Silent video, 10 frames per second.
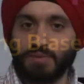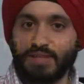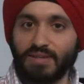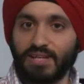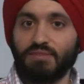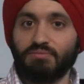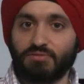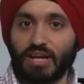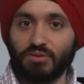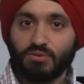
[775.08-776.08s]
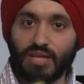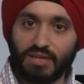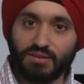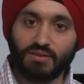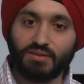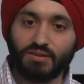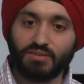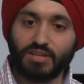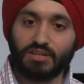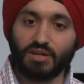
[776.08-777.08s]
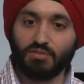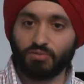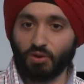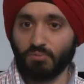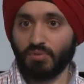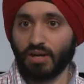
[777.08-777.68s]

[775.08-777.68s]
basically trying to get data from